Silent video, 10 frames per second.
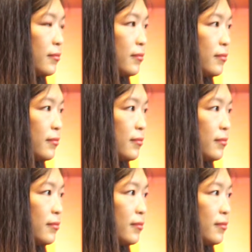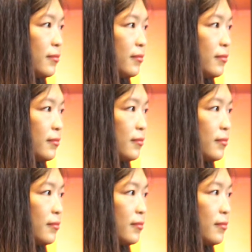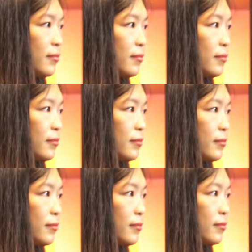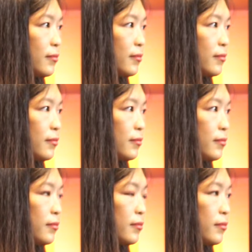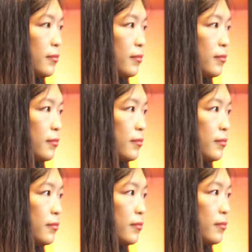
[no speech]